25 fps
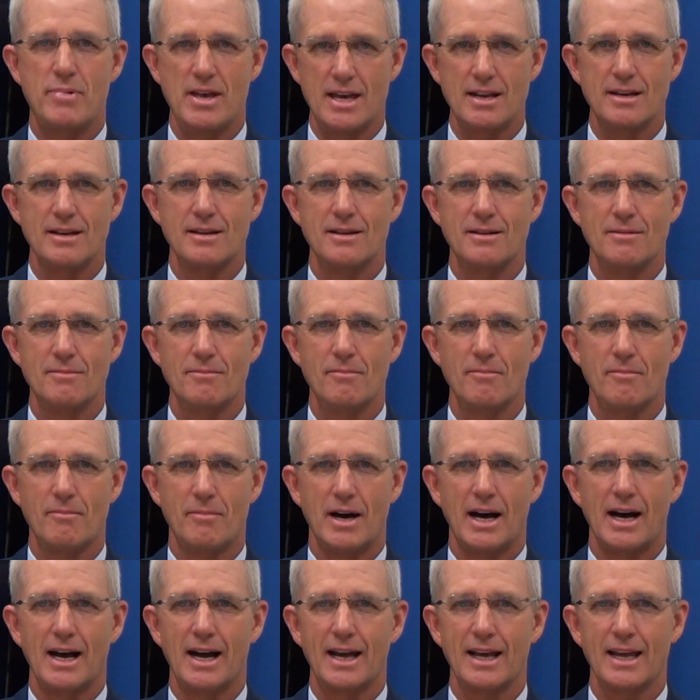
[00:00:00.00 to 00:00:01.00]
bitten
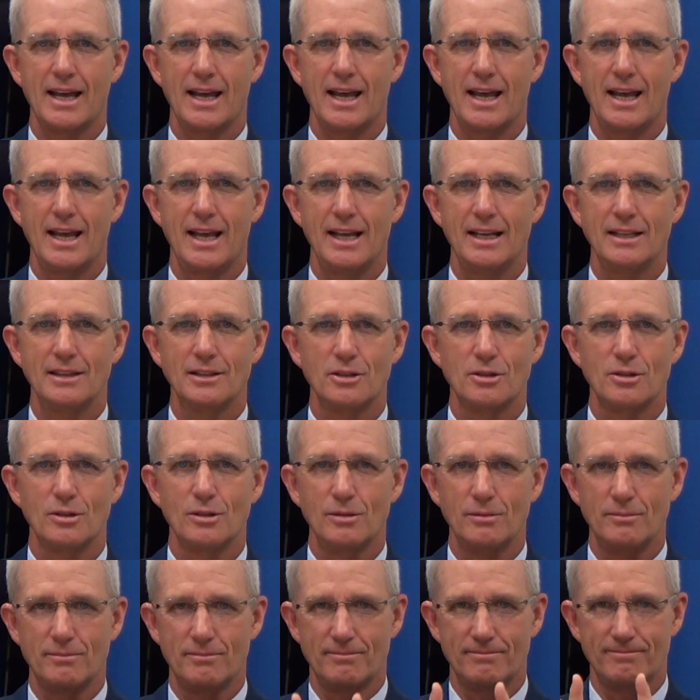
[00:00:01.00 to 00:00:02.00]
by a
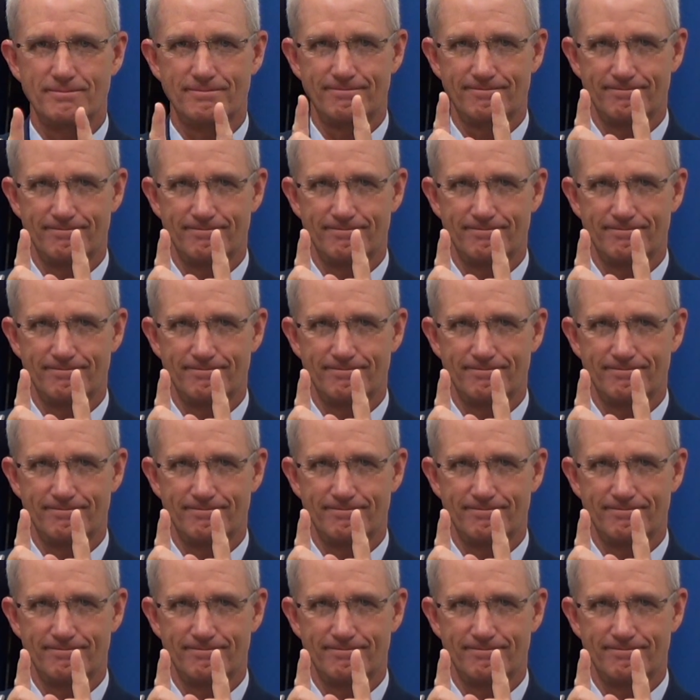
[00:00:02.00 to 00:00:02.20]
little